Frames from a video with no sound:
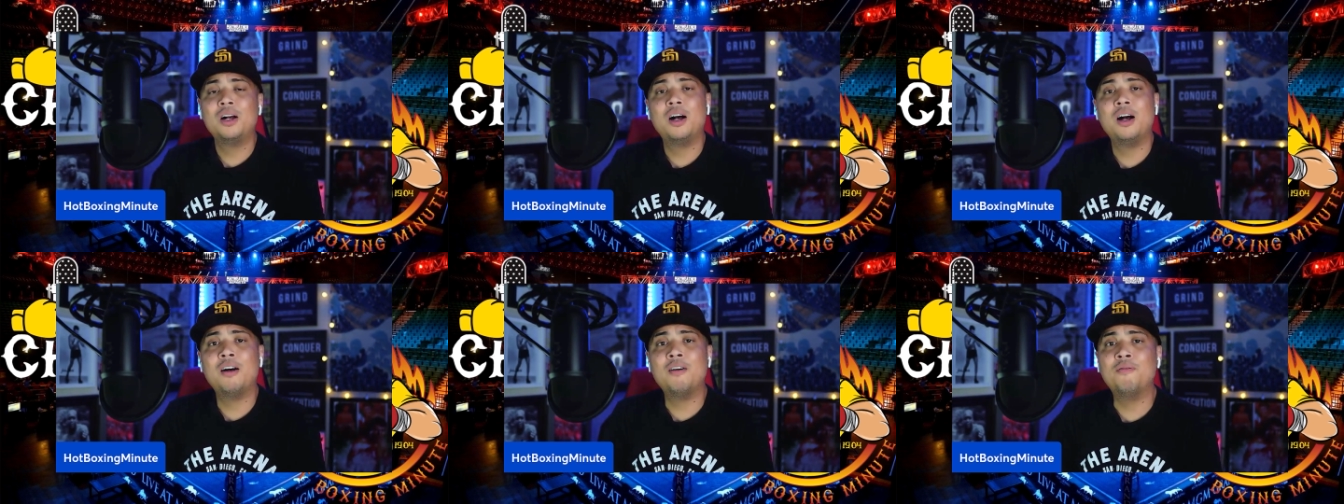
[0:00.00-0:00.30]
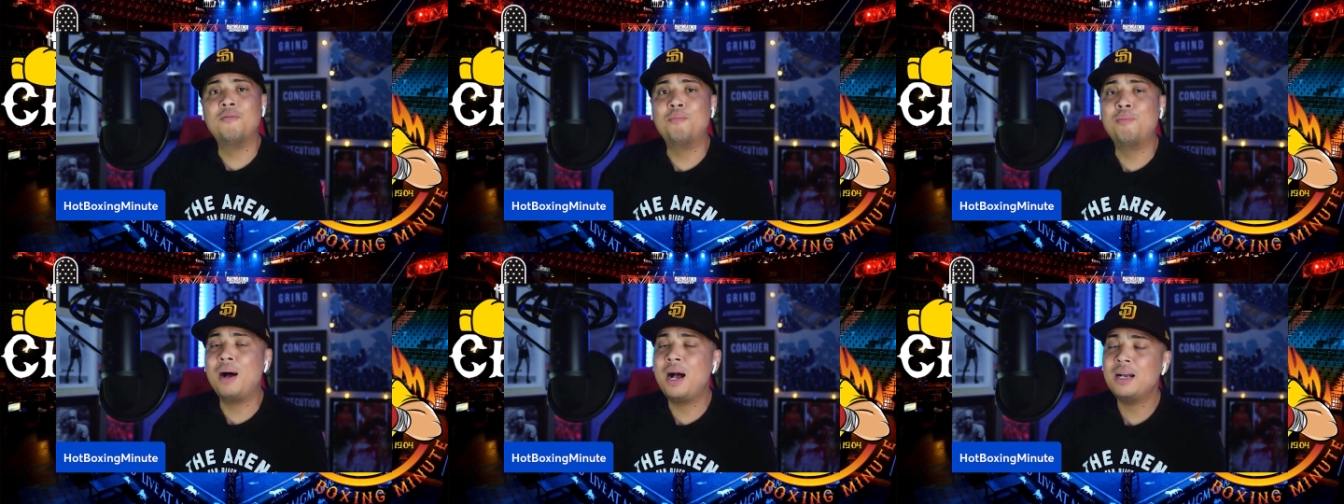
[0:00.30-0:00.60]

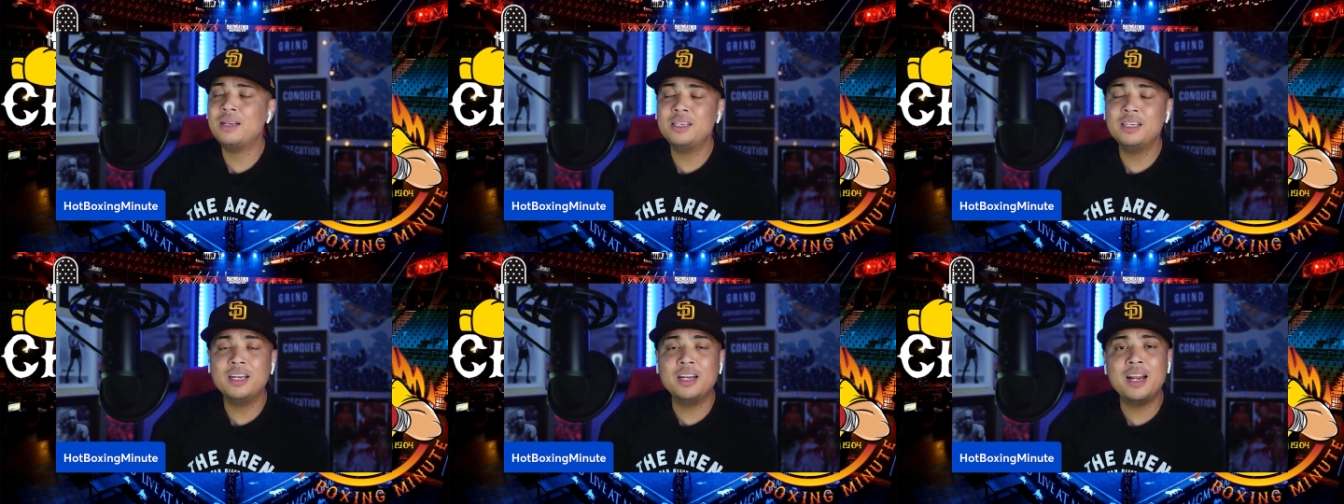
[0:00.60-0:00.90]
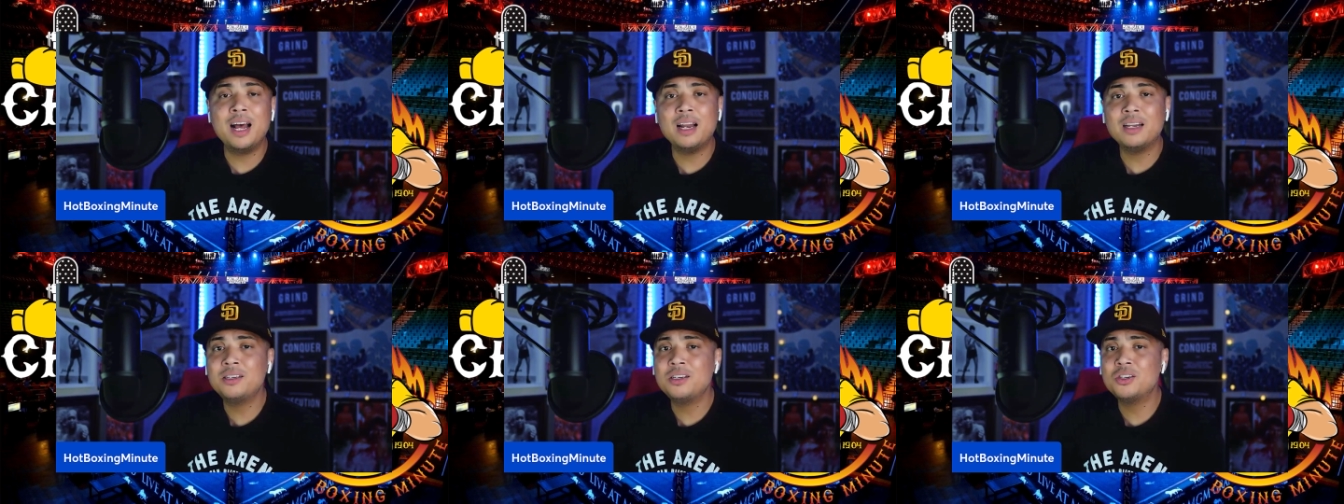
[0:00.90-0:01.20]
of boxing
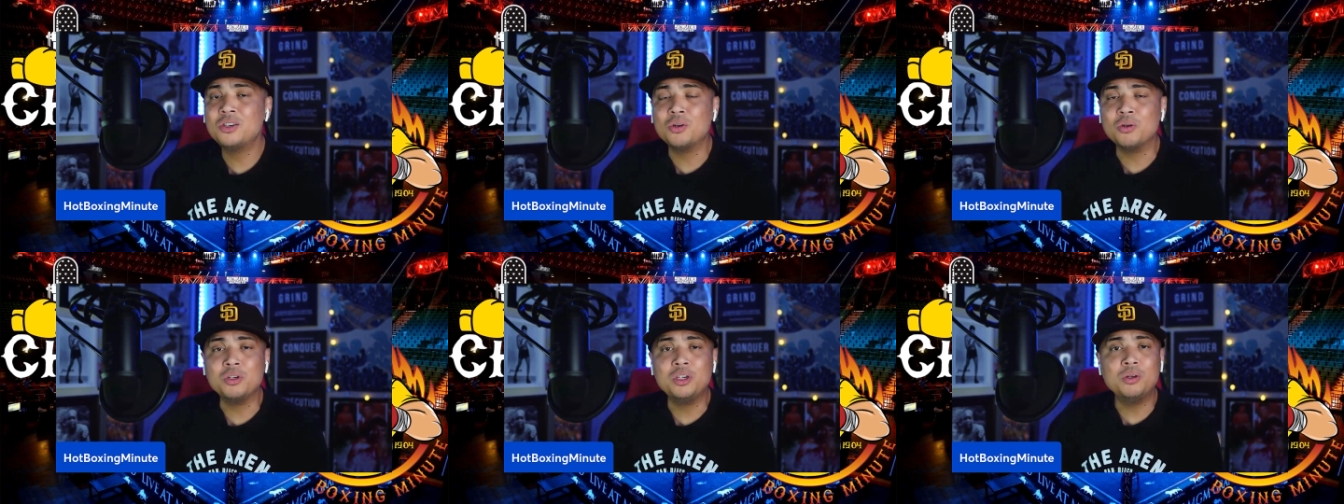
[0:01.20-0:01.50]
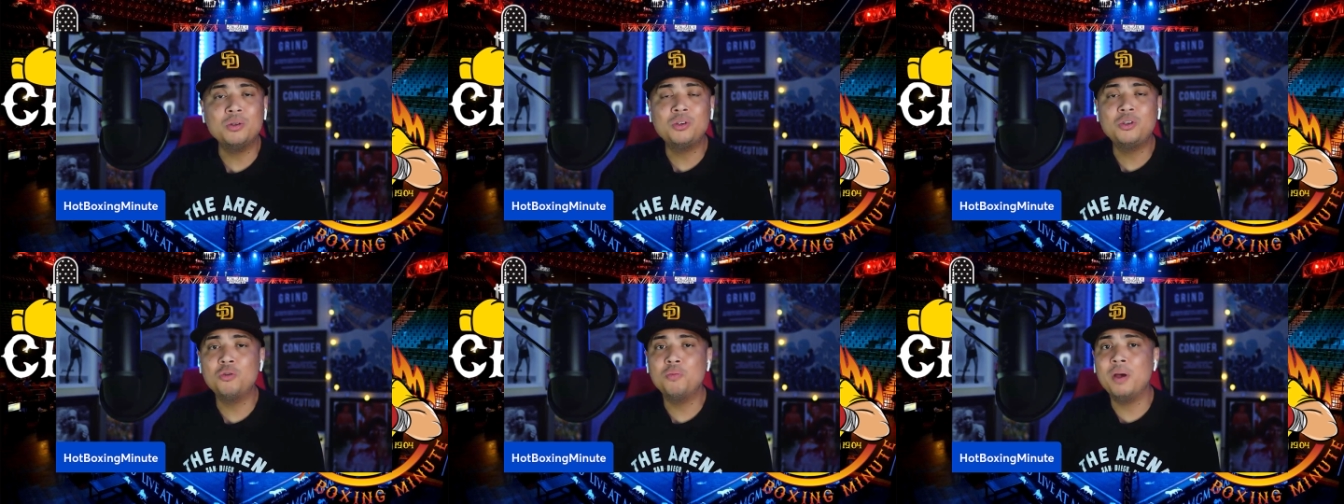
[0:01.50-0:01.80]
analysis on
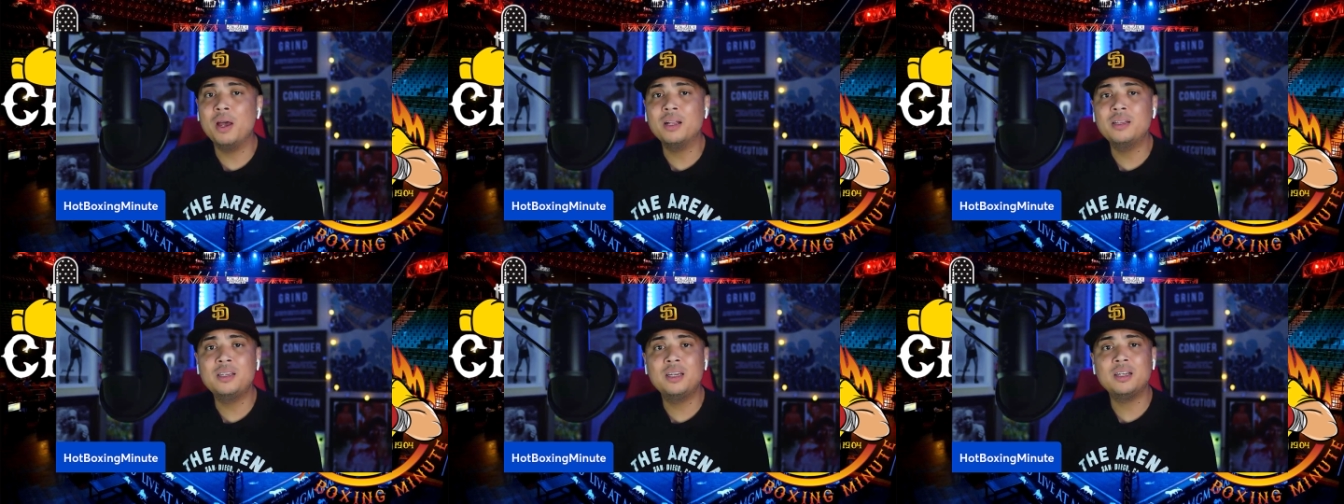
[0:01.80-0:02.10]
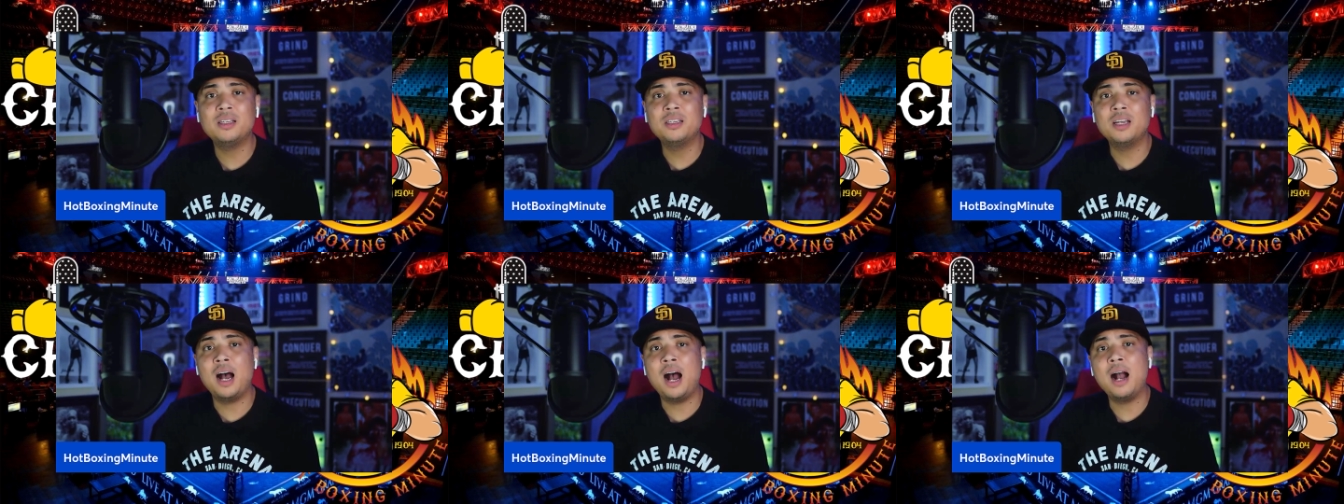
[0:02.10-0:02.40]
YouTube and
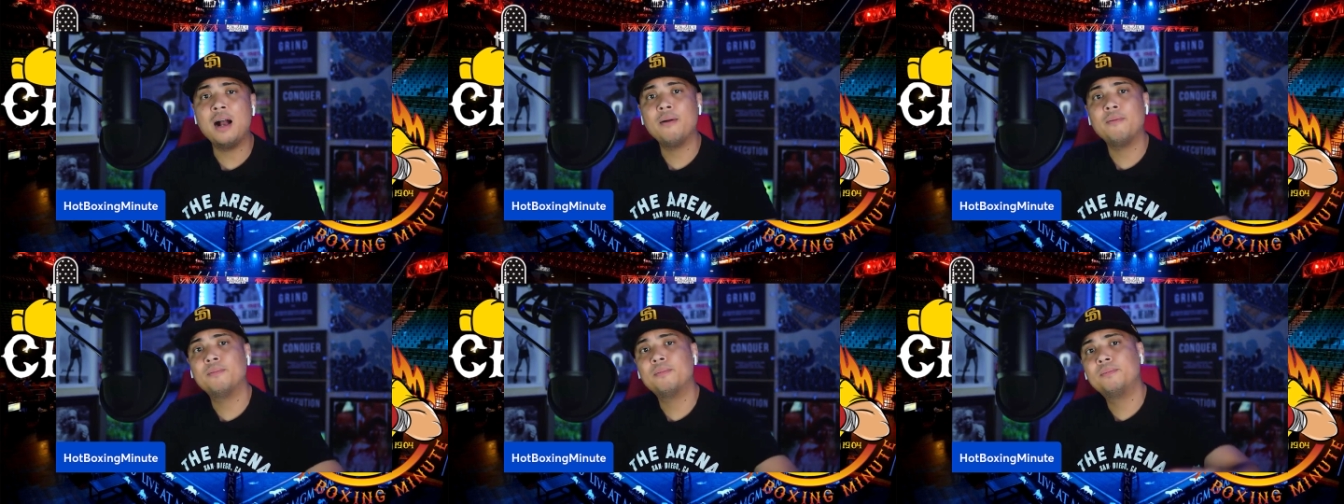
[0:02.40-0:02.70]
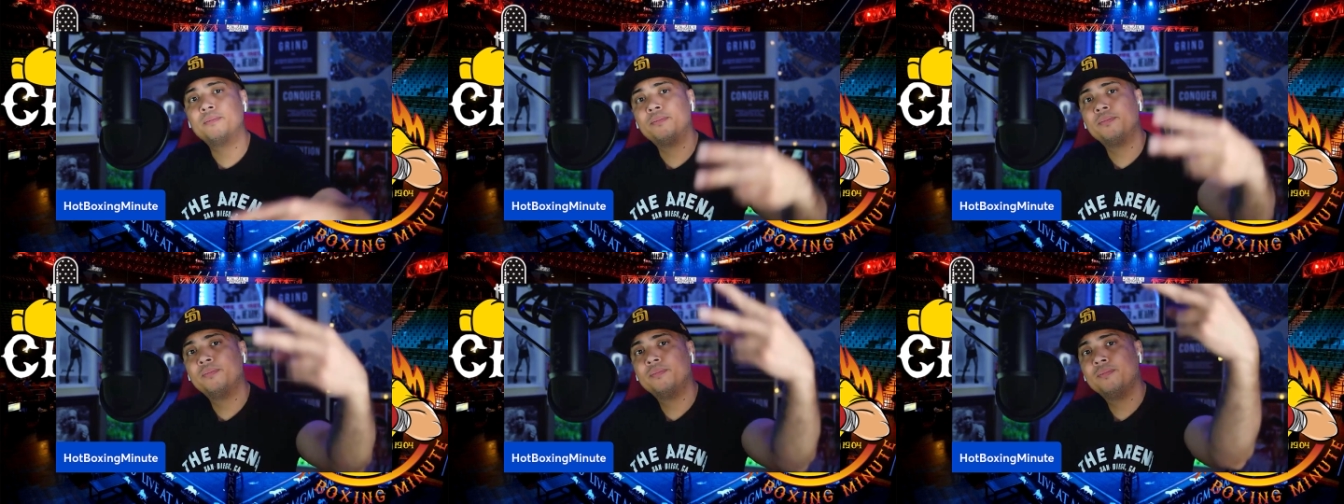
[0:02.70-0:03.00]
TikTok.
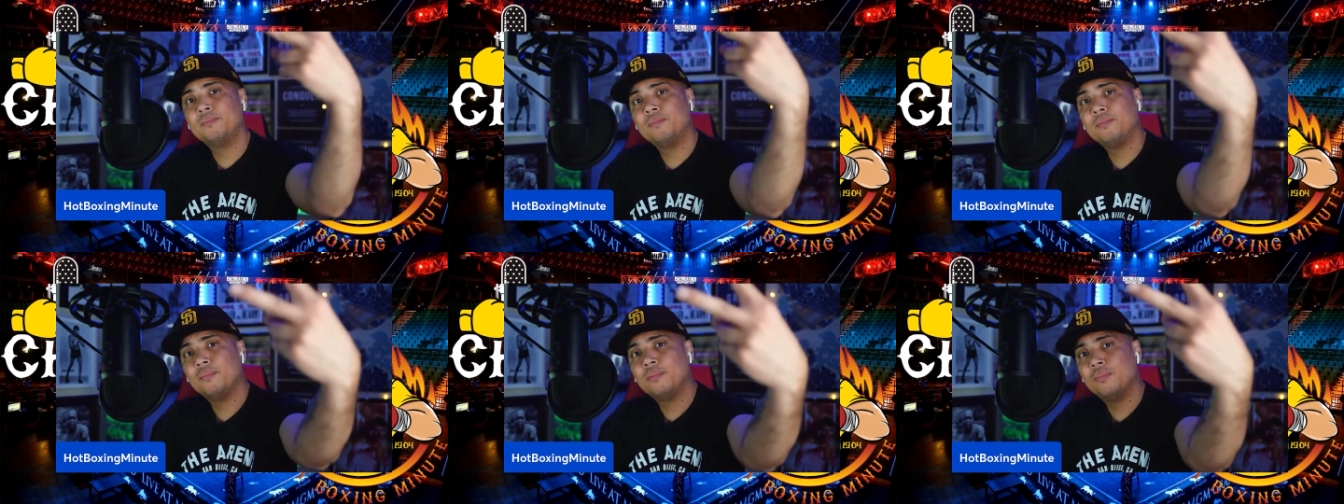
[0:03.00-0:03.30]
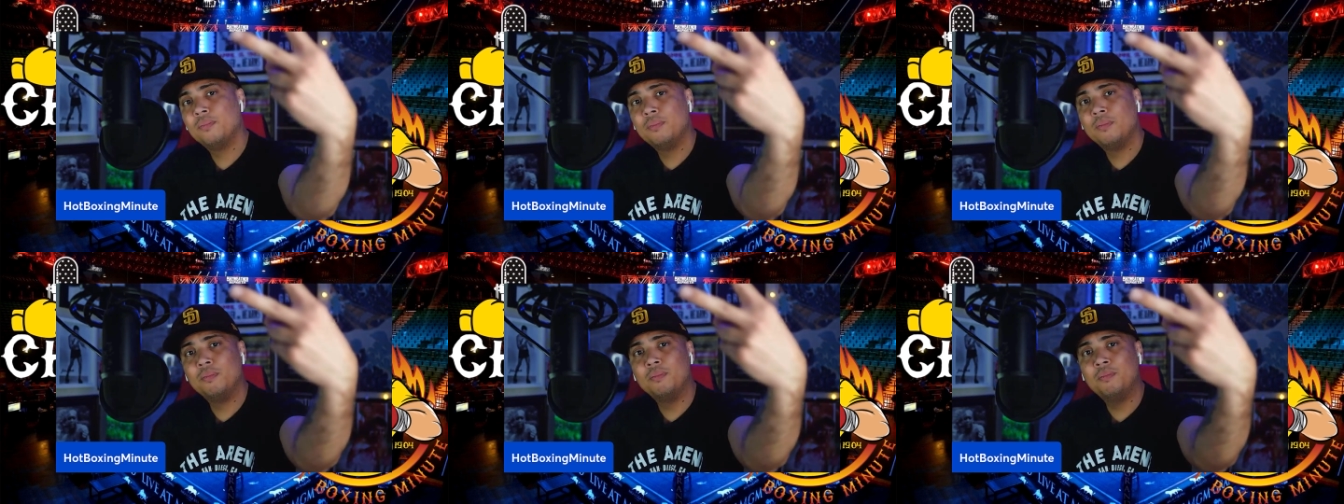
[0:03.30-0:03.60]

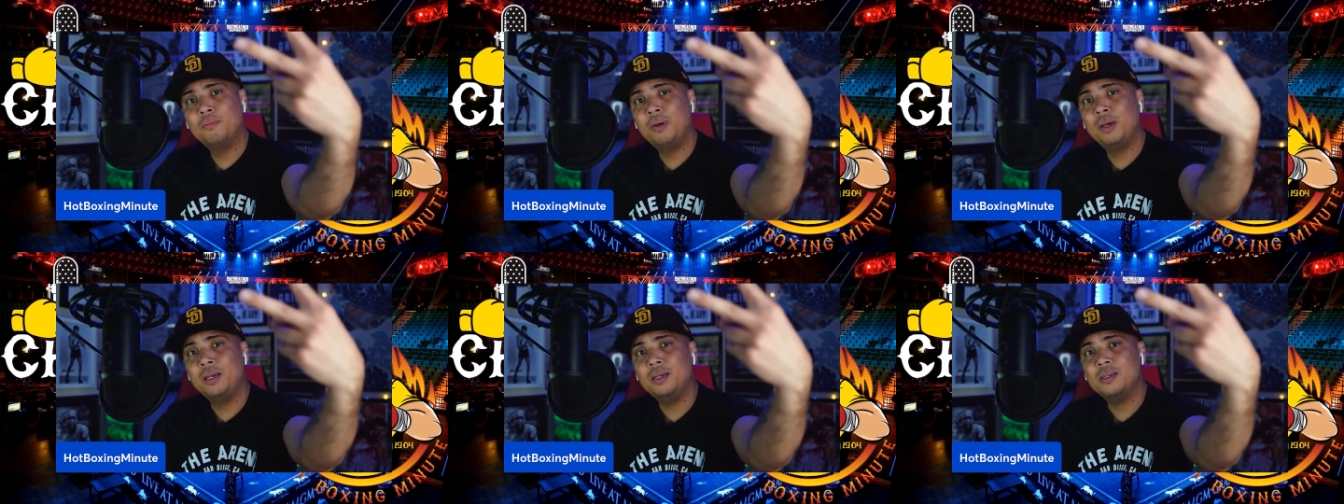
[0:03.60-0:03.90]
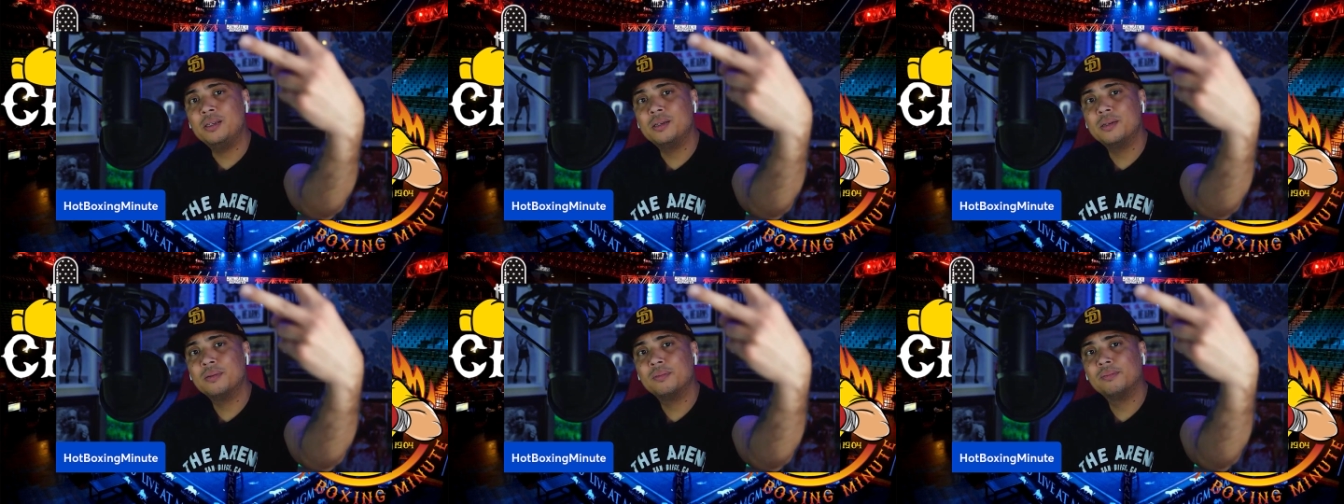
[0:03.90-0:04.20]

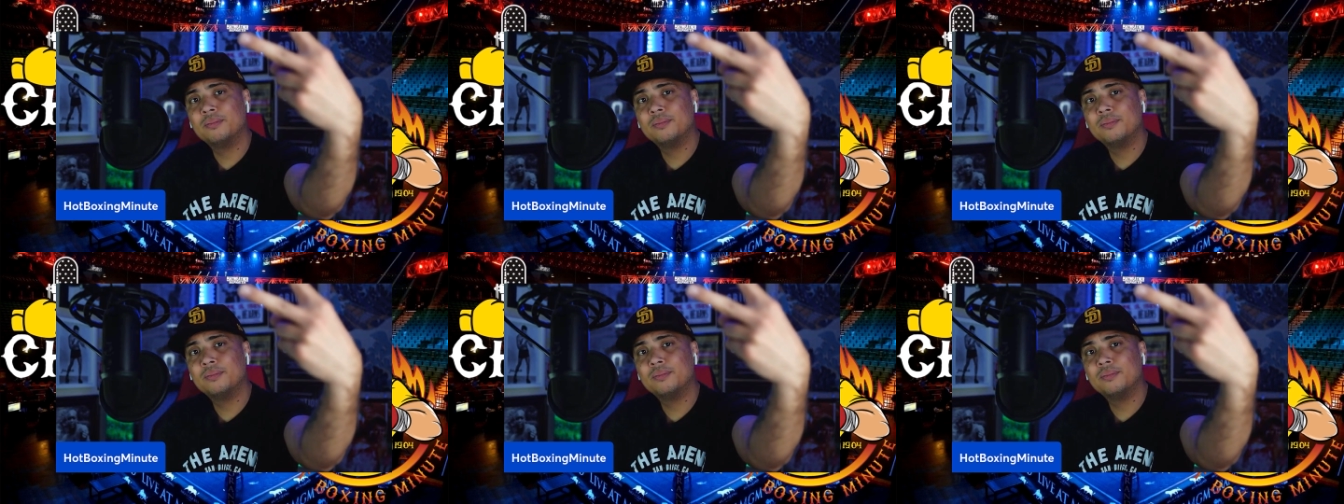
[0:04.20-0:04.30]
Peace.